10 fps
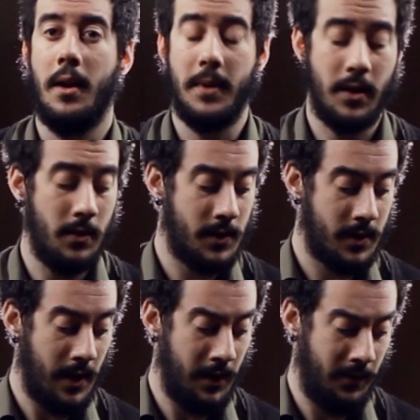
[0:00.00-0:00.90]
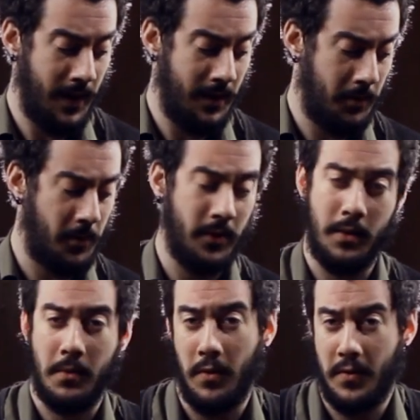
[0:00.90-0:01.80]
because I find it
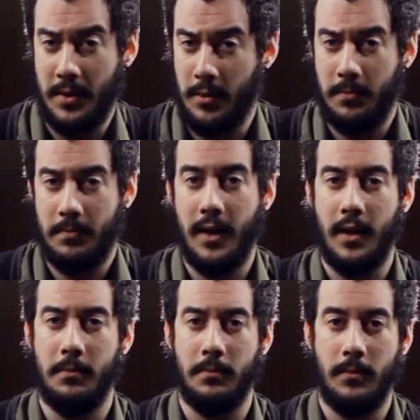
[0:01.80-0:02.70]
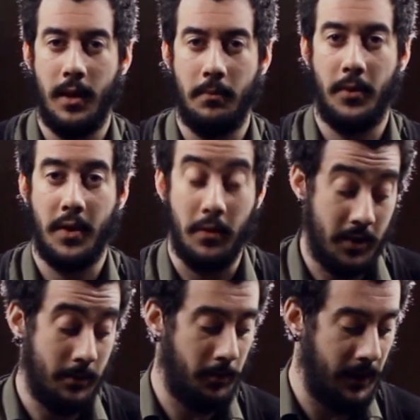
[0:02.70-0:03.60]
pretty comfortable, and I'm pretty
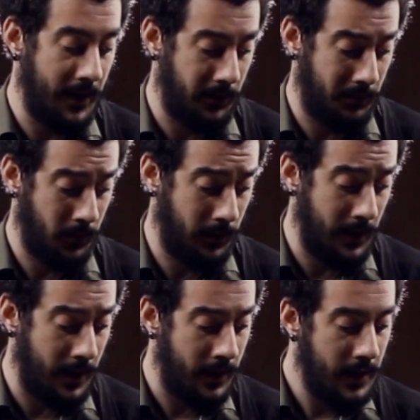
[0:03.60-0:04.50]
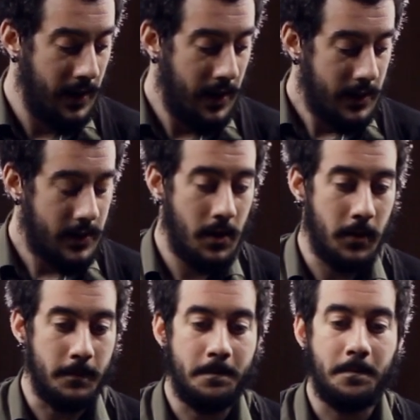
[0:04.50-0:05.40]
comfortable playing with that.
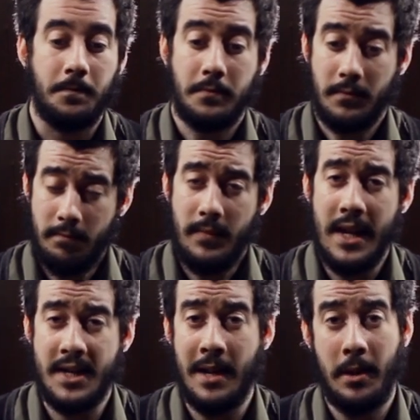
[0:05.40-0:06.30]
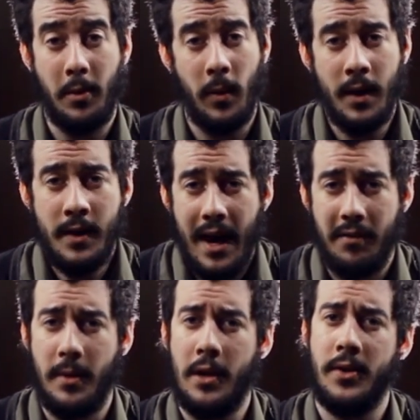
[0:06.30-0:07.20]
So, example number 1, have
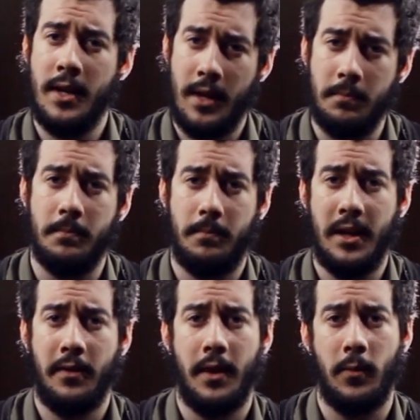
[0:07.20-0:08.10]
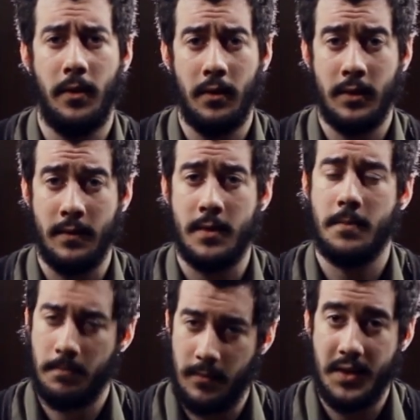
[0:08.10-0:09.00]
a melody and I'm playing that with octaves.
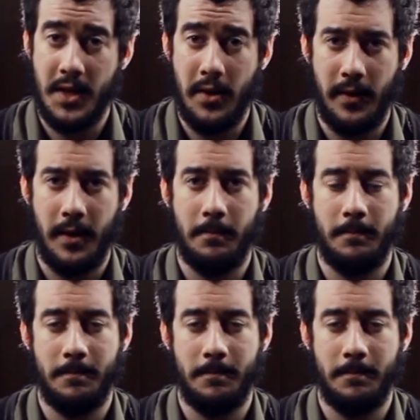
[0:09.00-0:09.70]
Let's hear that.